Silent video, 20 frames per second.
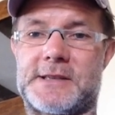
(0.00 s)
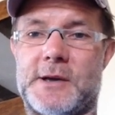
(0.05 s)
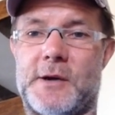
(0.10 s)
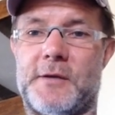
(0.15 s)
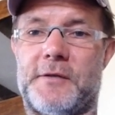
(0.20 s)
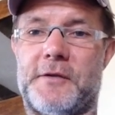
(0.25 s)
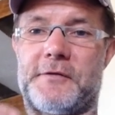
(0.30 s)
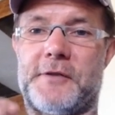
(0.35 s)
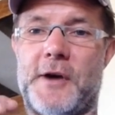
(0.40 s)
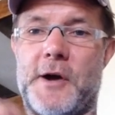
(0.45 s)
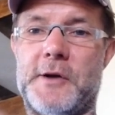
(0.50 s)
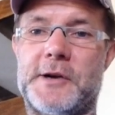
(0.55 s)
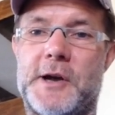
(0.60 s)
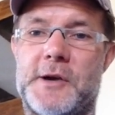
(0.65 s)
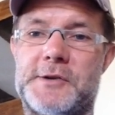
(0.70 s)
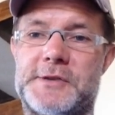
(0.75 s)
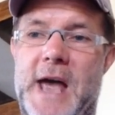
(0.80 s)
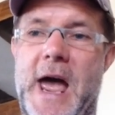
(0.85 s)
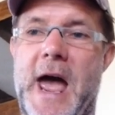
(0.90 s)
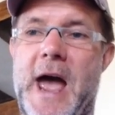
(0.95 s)
So if the phone
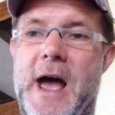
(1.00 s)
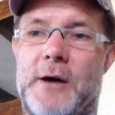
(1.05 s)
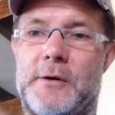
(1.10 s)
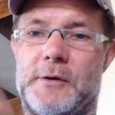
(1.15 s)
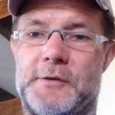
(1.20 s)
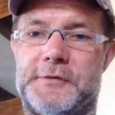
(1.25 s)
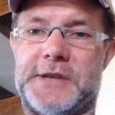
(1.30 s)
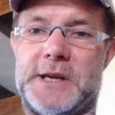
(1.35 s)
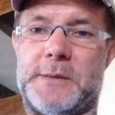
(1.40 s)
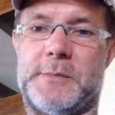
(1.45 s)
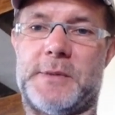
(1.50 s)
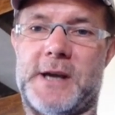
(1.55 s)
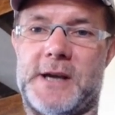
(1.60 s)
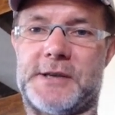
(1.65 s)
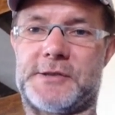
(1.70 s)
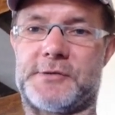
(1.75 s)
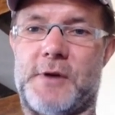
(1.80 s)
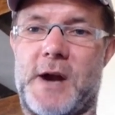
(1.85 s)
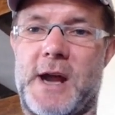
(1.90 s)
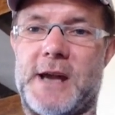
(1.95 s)
goes out of
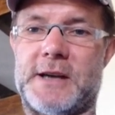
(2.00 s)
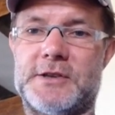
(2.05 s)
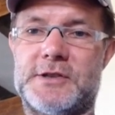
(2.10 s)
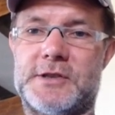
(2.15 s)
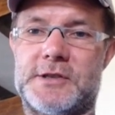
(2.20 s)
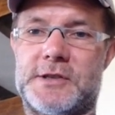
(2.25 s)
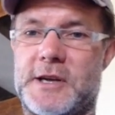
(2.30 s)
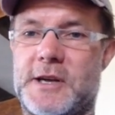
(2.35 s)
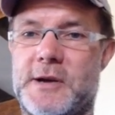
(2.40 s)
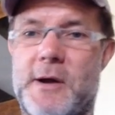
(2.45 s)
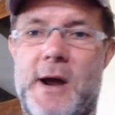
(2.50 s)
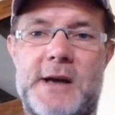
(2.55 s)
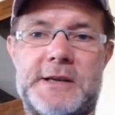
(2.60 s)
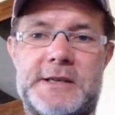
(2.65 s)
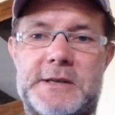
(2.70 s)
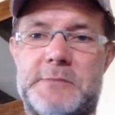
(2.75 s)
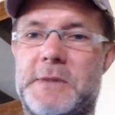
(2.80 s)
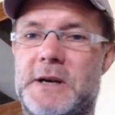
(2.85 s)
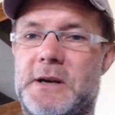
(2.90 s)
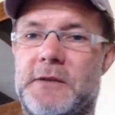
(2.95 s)
GPS range, so you go out
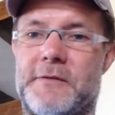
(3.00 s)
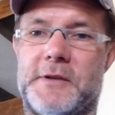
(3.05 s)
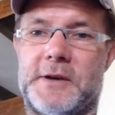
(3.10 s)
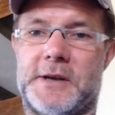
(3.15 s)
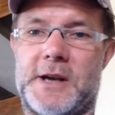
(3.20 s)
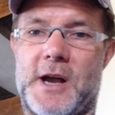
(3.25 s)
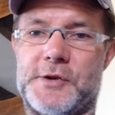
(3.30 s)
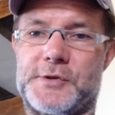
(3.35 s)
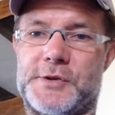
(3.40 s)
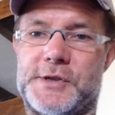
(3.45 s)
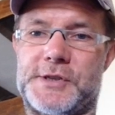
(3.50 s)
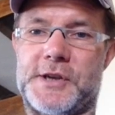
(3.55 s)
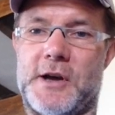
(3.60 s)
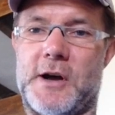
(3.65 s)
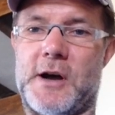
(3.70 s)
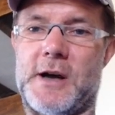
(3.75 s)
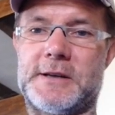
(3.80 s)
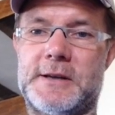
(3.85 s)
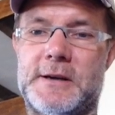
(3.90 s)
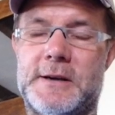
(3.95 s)
into the middle of the
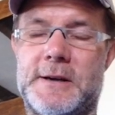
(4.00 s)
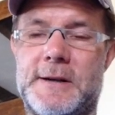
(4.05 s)
countryside,